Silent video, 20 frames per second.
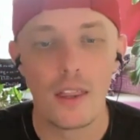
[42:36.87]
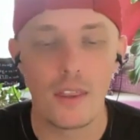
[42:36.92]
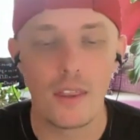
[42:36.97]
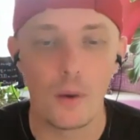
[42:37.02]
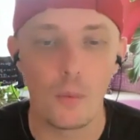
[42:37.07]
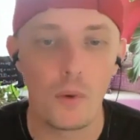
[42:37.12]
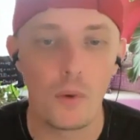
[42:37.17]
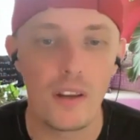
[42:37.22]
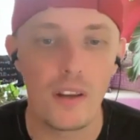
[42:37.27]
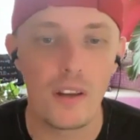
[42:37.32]

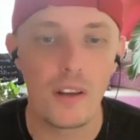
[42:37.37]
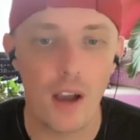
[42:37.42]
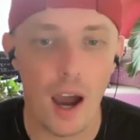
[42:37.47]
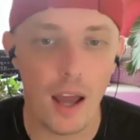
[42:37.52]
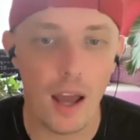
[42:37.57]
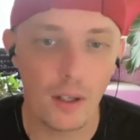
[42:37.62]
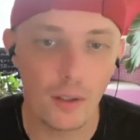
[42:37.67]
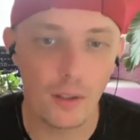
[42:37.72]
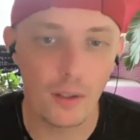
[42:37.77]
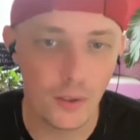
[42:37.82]
that we've
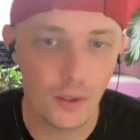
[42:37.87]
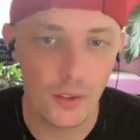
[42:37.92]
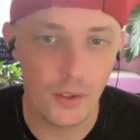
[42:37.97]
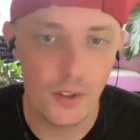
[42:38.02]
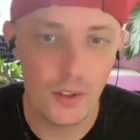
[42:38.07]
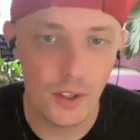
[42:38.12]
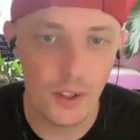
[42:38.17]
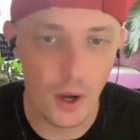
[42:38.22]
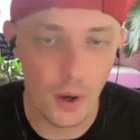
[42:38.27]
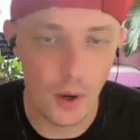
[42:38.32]
got to learn
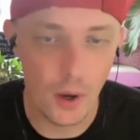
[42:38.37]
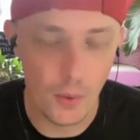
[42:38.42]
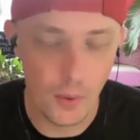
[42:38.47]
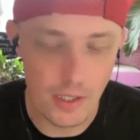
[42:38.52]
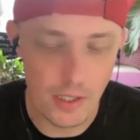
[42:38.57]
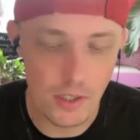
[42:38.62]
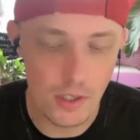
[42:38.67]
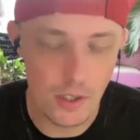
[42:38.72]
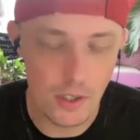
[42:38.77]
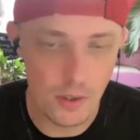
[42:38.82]
to go
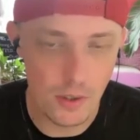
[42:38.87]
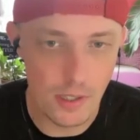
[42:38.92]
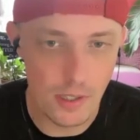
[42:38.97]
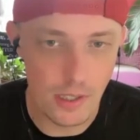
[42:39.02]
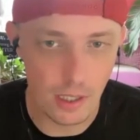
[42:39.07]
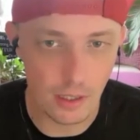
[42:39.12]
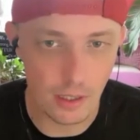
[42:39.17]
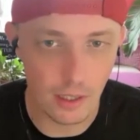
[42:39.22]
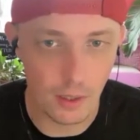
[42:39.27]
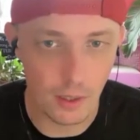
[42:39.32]
into the
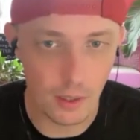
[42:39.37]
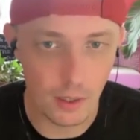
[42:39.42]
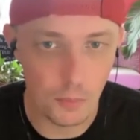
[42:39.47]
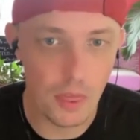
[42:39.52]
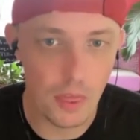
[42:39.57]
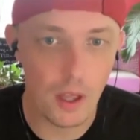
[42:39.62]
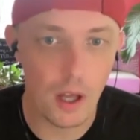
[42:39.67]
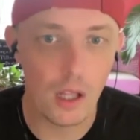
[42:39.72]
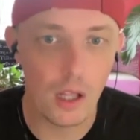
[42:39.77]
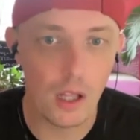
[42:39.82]
Stanley
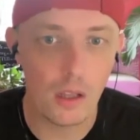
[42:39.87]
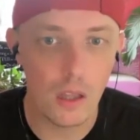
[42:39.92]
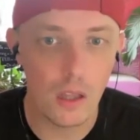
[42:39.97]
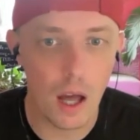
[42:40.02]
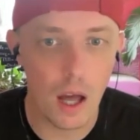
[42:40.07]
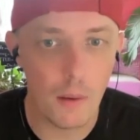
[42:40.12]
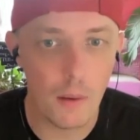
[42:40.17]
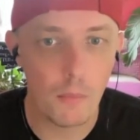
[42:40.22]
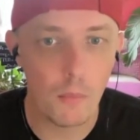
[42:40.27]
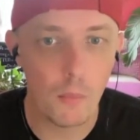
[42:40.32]
with a
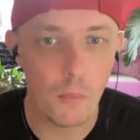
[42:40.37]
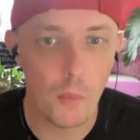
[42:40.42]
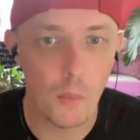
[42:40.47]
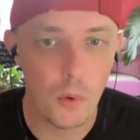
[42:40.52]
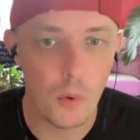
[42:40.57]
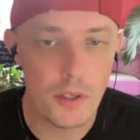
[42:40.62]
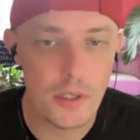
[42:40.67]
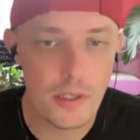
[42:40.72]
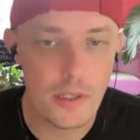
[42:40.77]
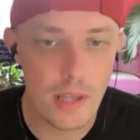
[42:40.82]
lot
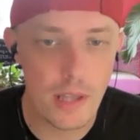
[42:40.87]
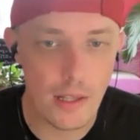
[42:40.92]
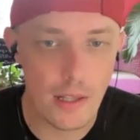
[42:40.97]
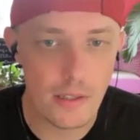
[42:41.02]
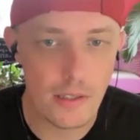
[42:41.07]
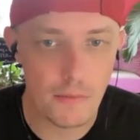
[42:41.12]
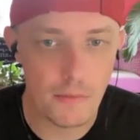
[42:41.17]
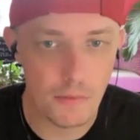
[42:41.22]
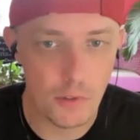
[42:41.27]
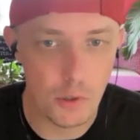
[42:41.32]
more
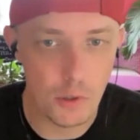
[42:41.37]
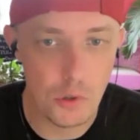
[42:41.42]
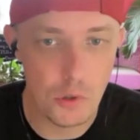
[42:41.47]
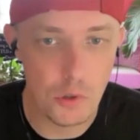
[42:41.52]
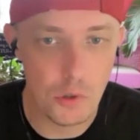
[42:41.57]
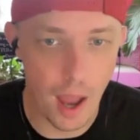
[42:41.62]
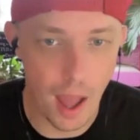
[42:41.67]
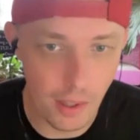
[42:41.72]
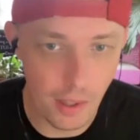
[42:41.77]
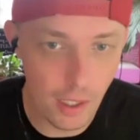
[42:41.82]
sense of
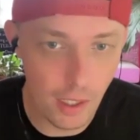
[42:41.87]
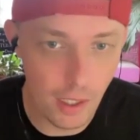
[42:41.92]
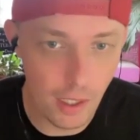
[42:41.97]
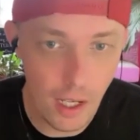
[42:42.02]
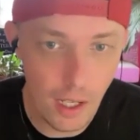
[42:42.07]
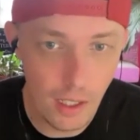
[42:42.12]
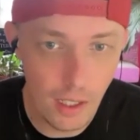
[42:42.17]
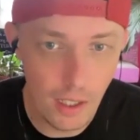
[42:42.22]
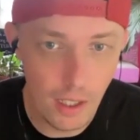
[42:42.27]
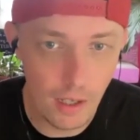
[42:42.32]

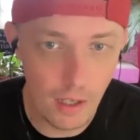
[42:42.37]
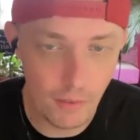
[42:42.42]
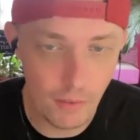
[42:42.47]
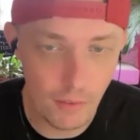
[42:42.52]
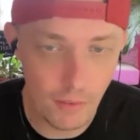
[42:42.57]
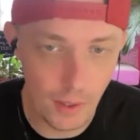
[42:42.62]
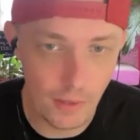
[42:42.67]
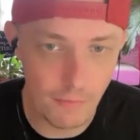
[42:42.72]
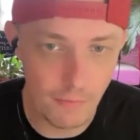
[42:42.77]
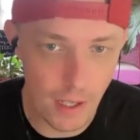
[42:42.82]
neutrality if
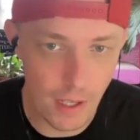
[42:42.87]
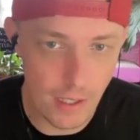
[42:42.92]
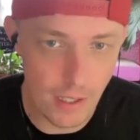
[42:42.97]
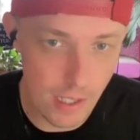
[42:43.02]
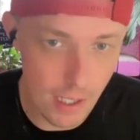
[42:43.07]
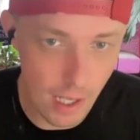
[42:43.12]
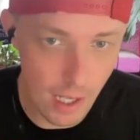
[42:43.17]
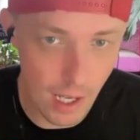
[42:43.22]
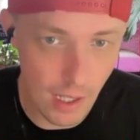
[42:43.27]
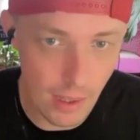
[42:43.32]
we
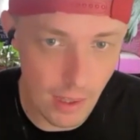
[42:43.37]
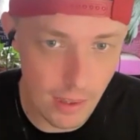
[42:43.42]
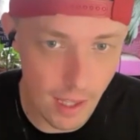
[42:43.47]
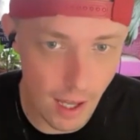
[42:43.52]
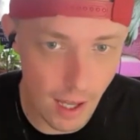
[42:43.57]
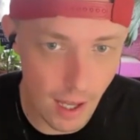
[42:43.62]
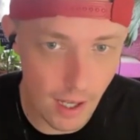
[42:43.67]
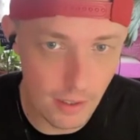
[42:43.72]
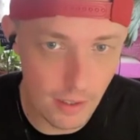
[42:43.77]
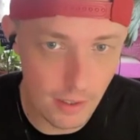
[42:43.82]
investigate
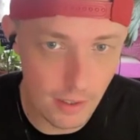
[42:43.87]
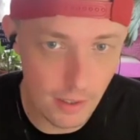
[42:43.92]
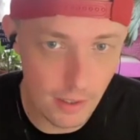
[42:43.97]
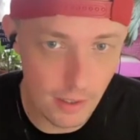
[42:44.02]
that